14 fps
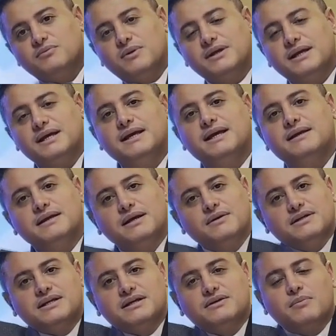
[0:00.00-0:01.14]
Within it, there
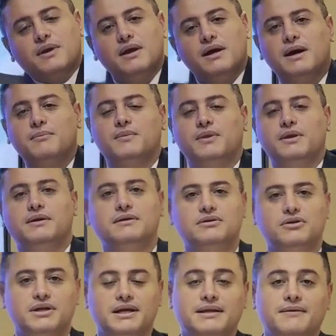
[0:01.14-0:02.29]
is a small upward
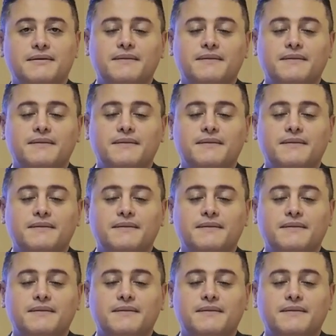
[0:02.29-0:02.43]
trend.